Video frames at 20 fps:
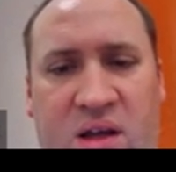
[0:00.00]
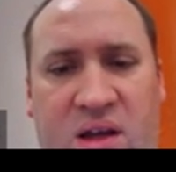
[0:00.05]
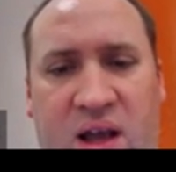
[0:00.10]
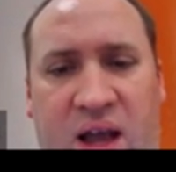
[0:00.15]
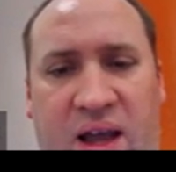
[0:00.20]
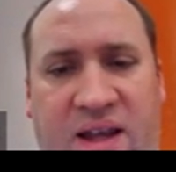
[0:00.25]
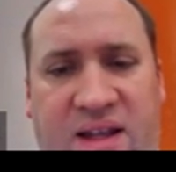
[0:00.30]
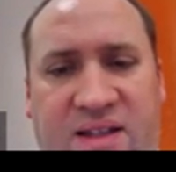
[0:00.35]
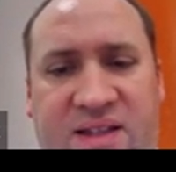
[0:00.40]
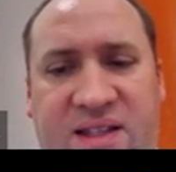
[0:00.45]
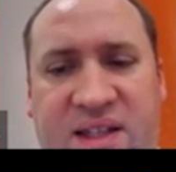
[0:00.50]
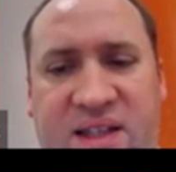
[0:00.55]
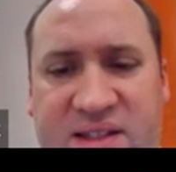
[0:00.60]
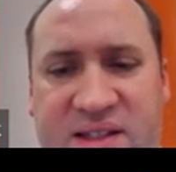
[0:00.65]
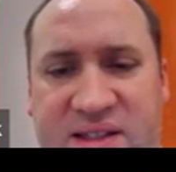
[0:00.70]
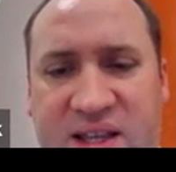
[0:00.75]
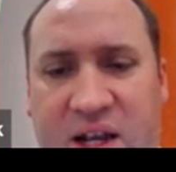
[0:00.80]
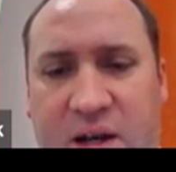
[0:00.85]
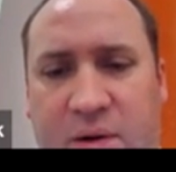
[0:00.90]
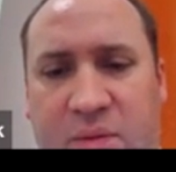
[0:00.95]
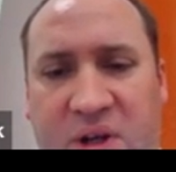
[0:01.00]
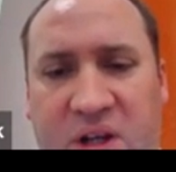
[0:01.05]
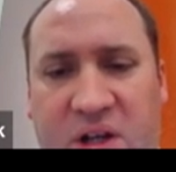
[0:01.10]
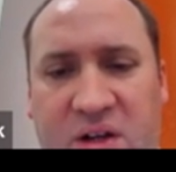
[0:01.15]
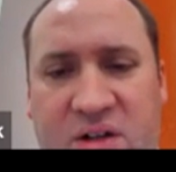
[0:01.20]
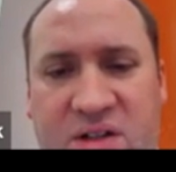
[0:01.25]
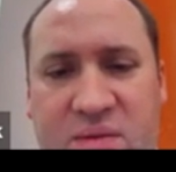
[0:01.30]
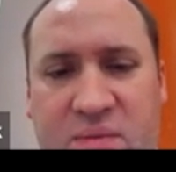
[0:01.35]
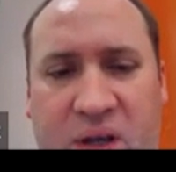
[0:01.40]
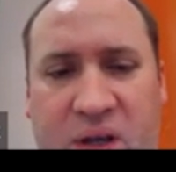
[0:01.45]
I can see
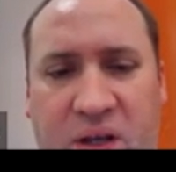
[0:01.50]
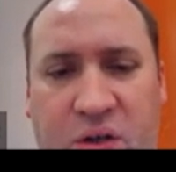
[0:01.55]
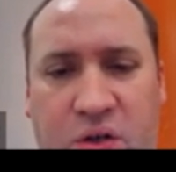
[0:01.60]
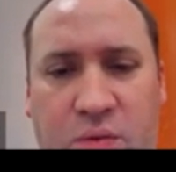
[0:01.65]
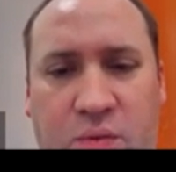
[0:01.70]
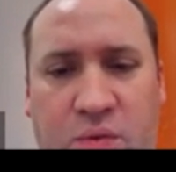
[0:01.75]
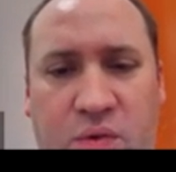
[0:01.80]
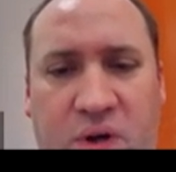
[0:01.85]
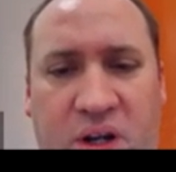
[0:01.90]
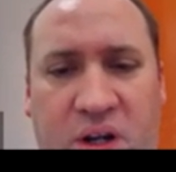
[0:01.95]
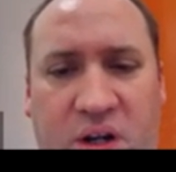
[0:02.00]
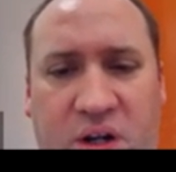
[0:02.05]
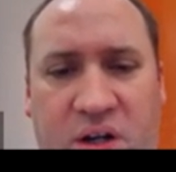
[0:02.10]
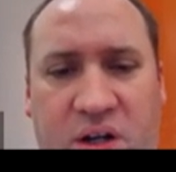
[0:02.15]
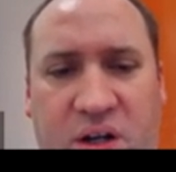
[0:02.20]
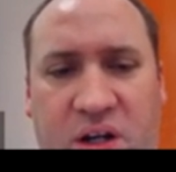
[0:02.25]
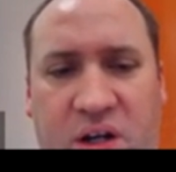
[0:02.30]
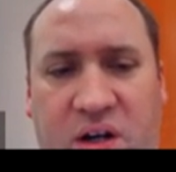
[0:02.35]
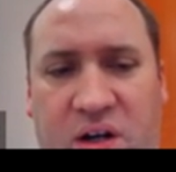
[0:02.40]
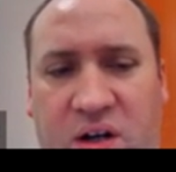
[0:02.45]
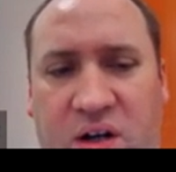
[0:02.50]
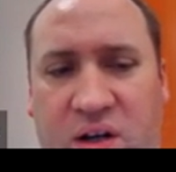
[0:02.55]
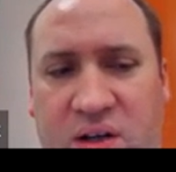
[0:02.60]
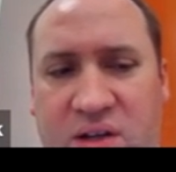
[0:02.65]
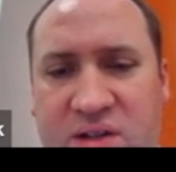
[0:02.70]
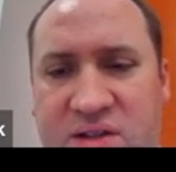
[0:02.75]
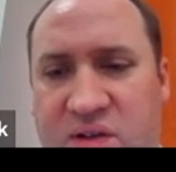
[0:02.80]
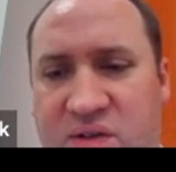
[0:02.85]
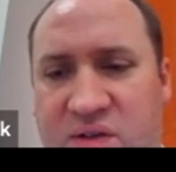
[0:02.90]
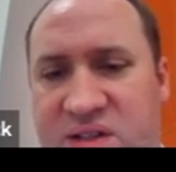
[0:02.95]
centimeters in my numerator here,
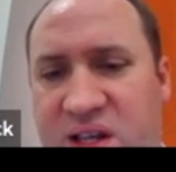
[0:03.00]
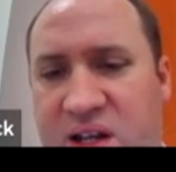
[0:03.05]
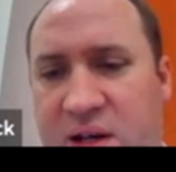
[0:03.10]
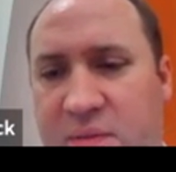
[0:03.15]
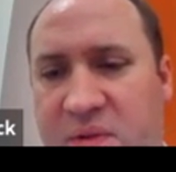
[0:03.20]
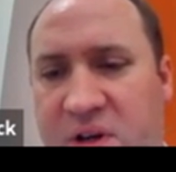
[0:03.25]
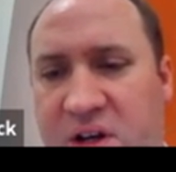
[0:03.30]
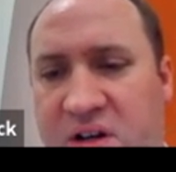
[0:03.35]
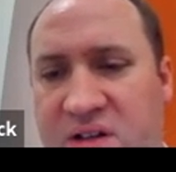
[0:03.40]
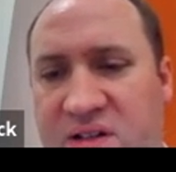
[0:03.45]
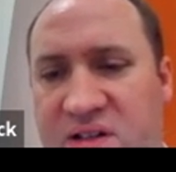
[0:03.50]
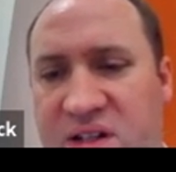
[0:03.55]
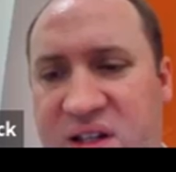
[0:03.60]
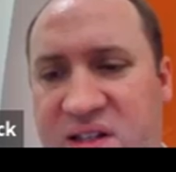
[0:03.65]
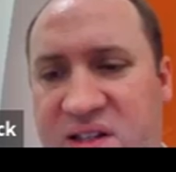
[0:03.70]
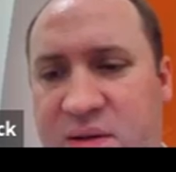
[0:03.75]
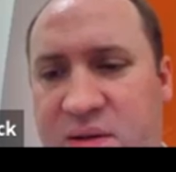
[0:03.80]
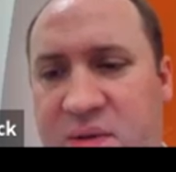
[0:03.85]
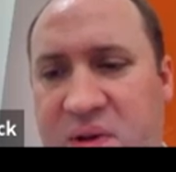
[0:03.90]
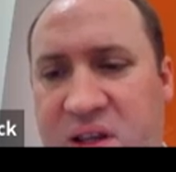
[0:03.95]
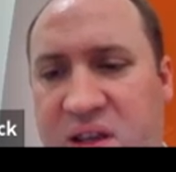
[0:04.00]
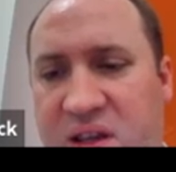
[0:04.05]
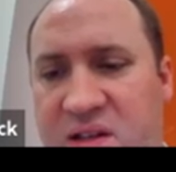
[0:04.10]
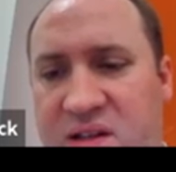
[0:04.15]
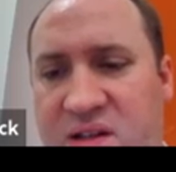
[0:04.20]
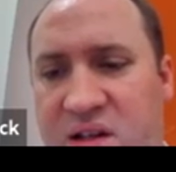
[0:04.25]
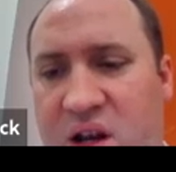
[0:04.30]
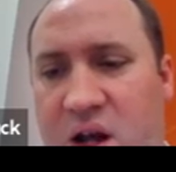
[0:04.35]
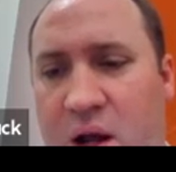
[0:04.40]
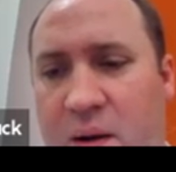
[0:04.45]
so centimeters needs to be in the
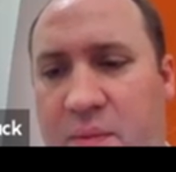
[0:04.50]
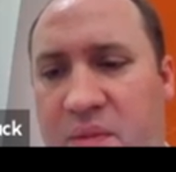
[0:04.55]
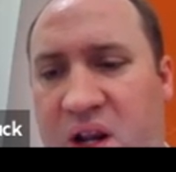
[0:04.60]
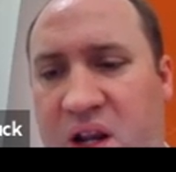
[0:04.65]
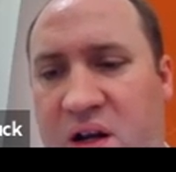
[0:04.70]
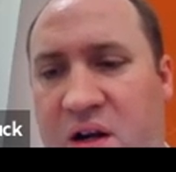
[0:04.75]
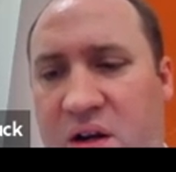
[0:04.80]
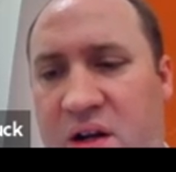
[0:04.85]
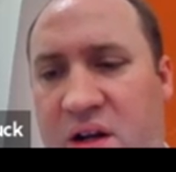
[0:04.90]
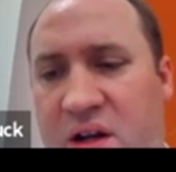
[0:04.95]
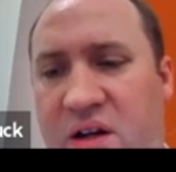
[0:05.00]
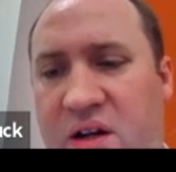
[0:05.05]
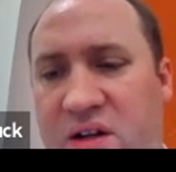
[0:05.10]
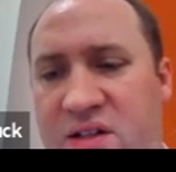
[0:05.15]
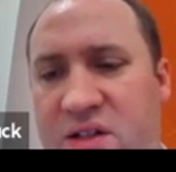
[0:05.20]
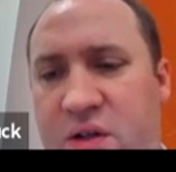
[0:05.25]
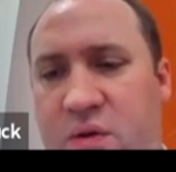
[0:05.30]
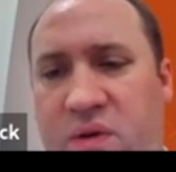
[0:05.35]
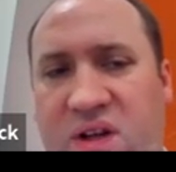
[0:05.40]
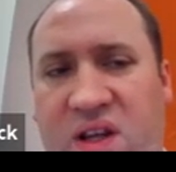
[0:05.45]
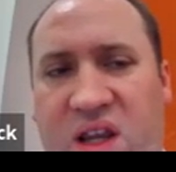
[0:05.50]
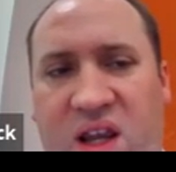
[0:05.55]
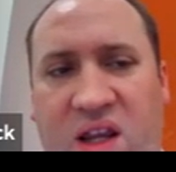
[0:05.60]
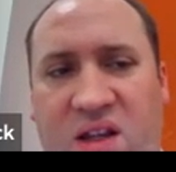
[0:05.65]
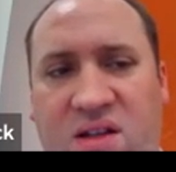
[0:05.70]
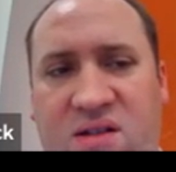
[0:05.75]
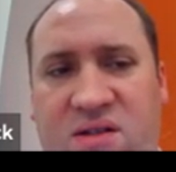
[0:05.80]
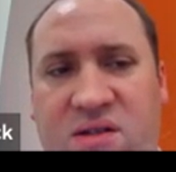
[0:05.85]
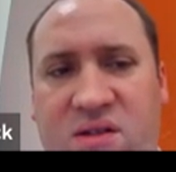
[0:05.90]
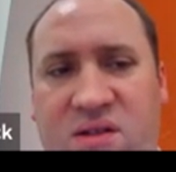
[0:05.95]
denominator here so it
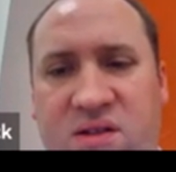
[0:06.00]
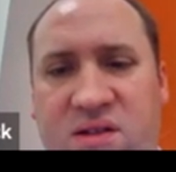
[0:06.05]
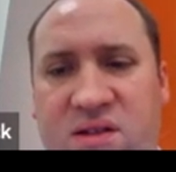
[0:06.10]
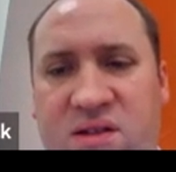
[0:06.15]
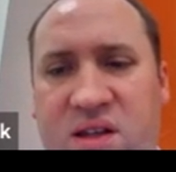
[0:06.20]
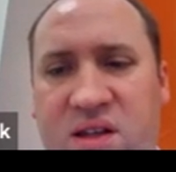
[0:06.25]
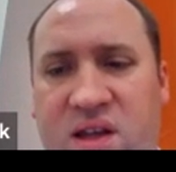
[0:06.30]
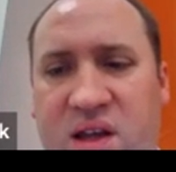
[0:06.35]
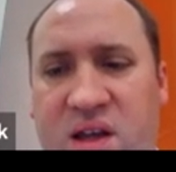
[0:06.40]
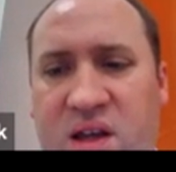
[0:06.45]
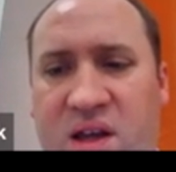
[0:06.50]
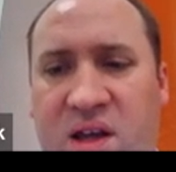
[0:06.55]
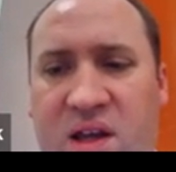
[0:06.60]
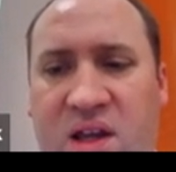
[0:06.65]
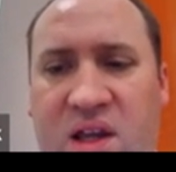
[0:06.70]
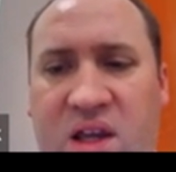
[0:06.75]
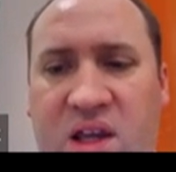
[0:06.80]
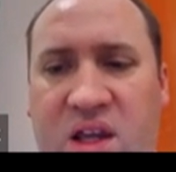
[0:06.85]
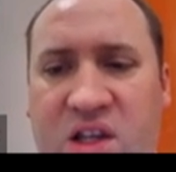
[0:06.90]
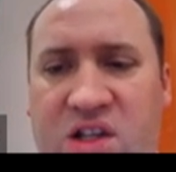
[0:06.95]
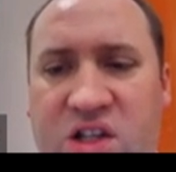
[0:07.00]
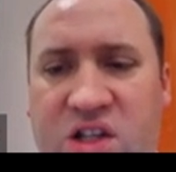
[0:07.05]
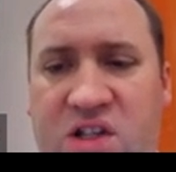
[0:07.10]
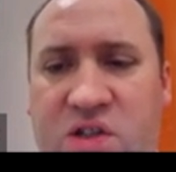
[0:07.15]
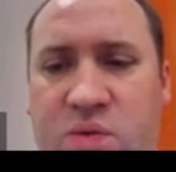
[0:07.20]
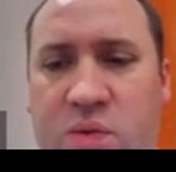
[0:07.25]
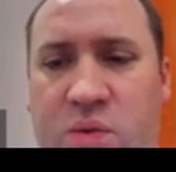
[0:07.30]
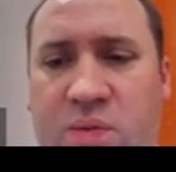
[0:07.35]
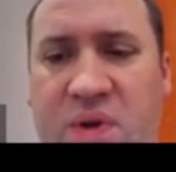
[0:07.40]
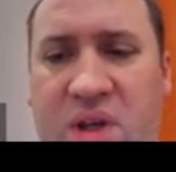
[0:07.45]
cancels.
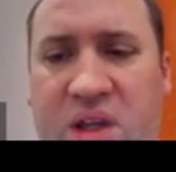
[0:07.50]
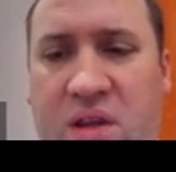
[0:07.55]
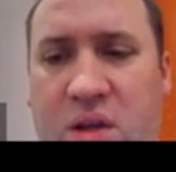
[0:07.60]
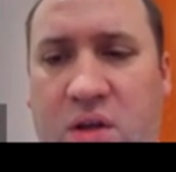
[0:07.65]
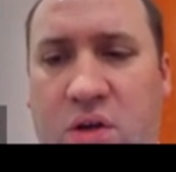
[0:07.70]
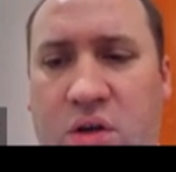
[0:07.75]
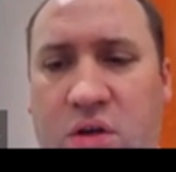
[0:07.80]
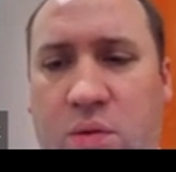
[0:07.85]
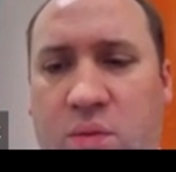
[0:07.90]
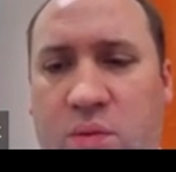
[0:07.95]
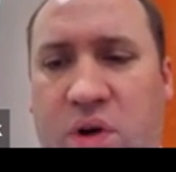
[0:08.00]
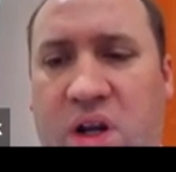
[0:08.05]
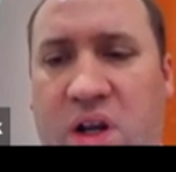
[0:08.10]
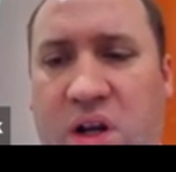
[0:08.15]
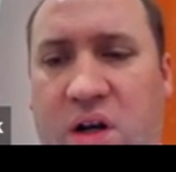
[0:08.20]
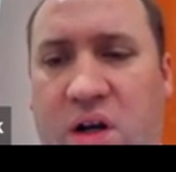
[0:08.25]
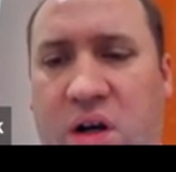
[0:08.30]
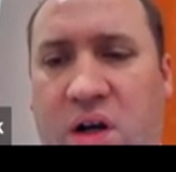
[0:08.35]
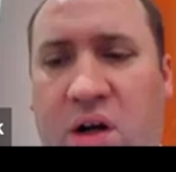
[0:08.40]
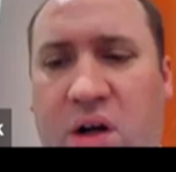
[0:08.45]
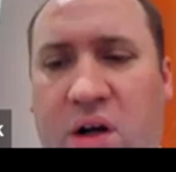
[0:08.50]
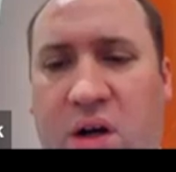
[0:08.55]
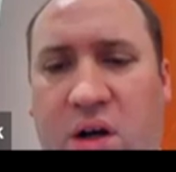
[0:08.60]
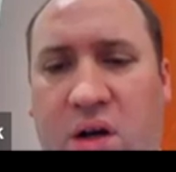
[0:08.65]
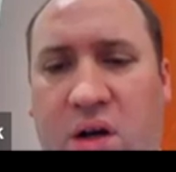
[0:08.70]
Inches will be in the numerator.